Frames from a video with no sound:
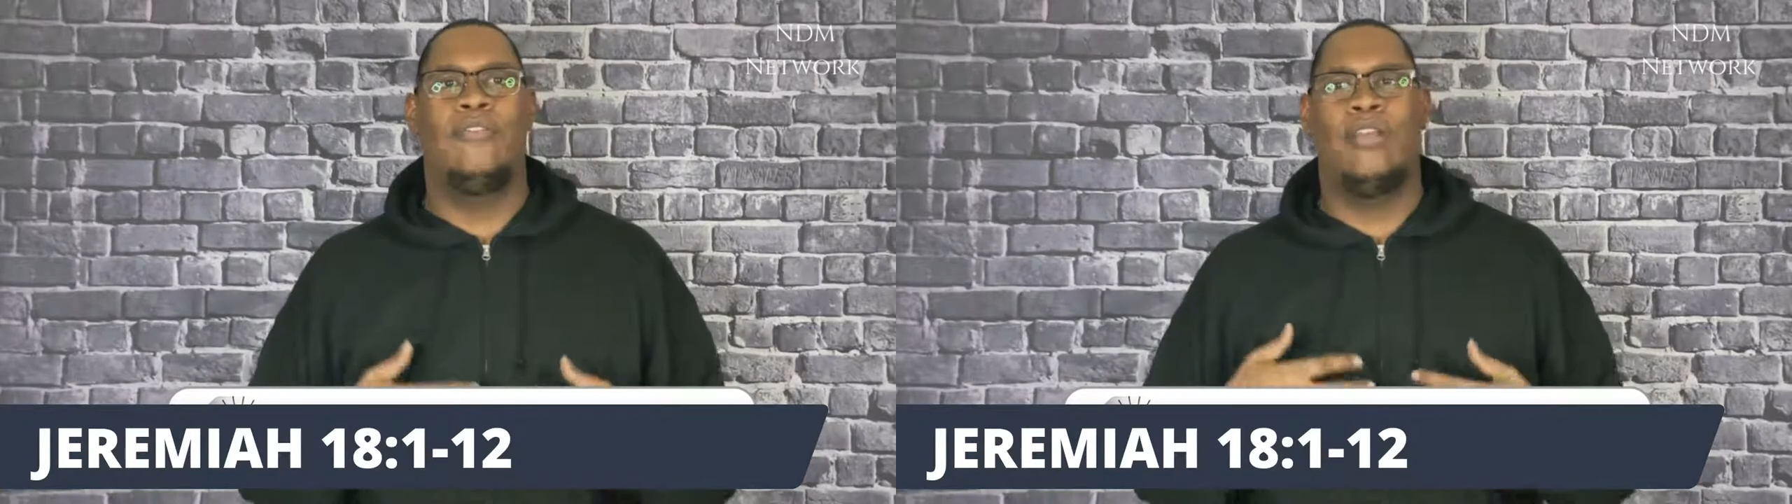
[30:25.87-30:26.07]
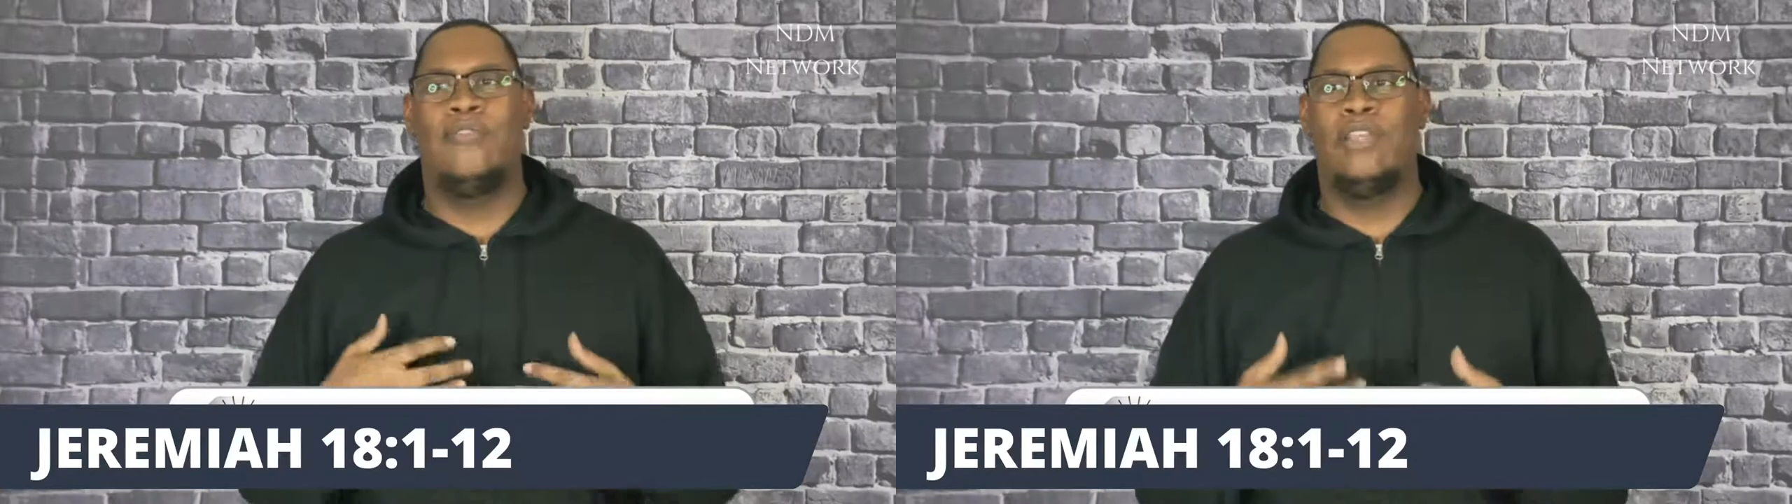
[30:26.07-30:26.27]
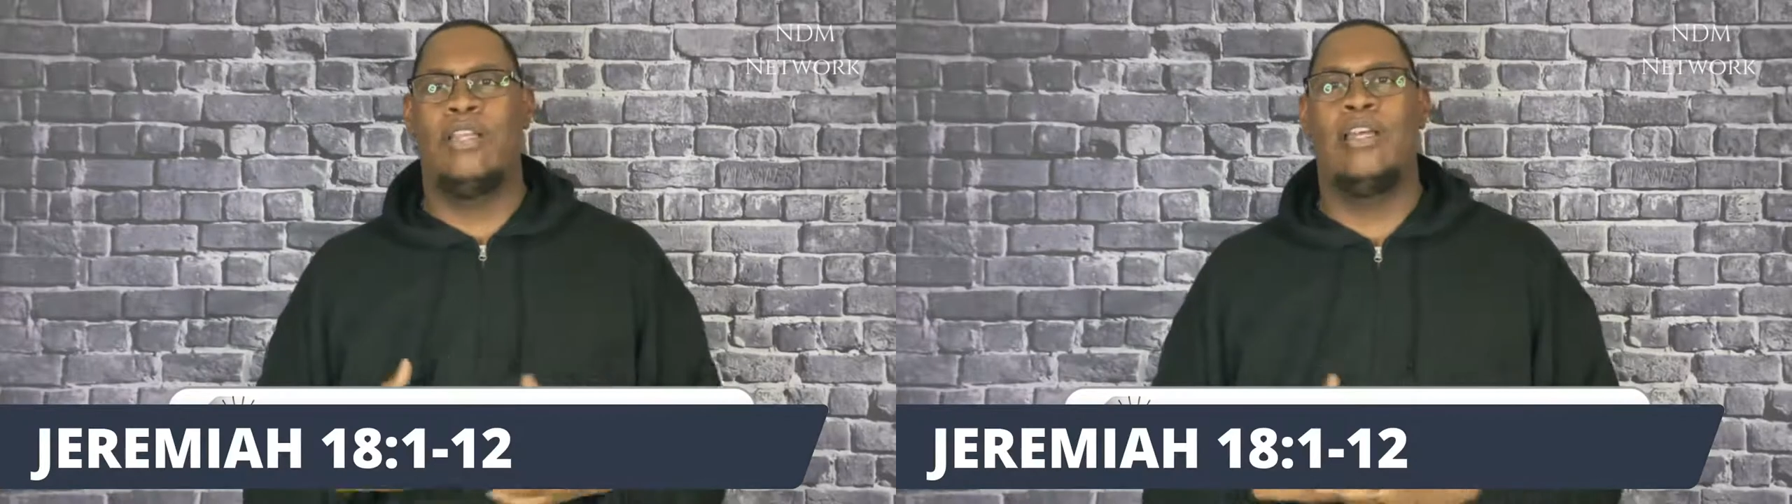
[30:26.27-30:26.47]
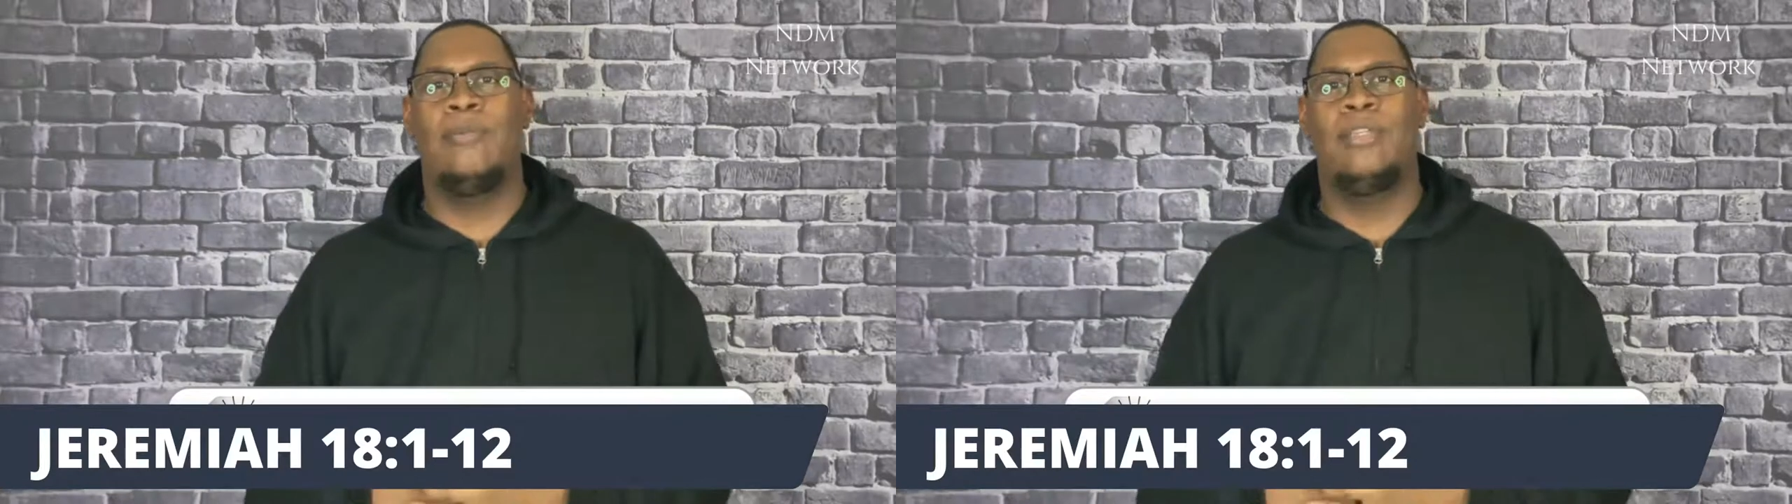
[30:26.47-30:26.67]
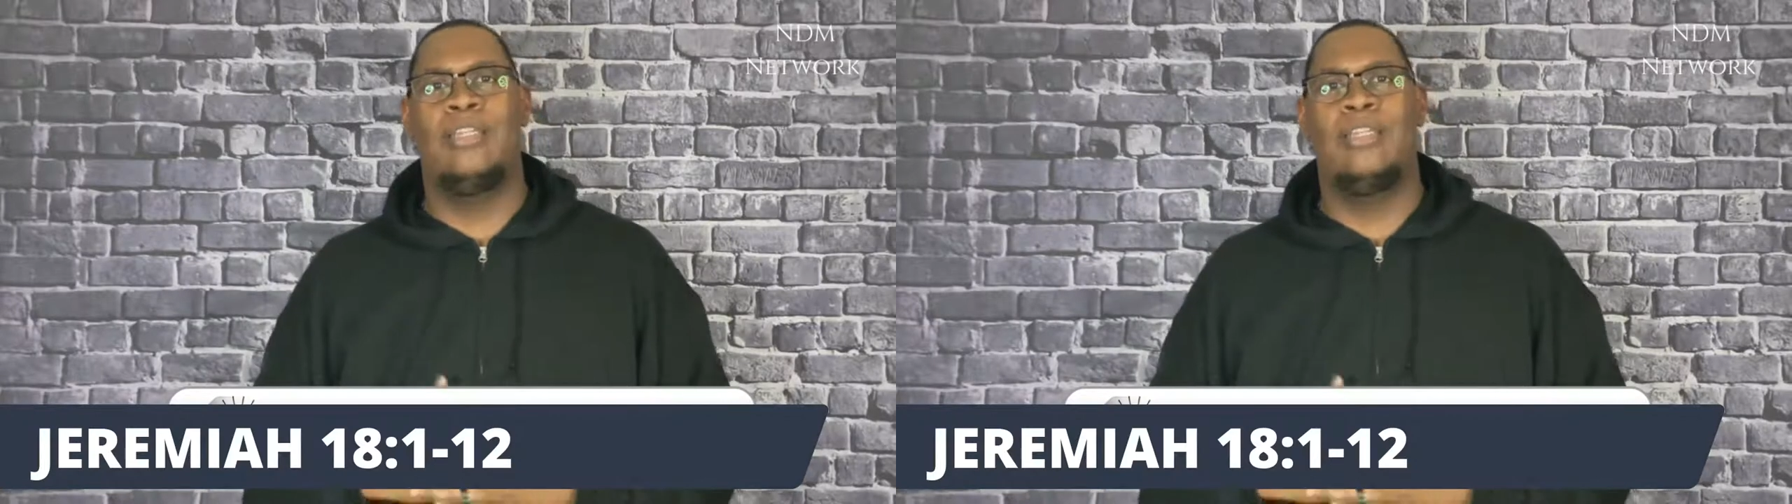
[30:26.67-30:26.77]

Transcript: of the coming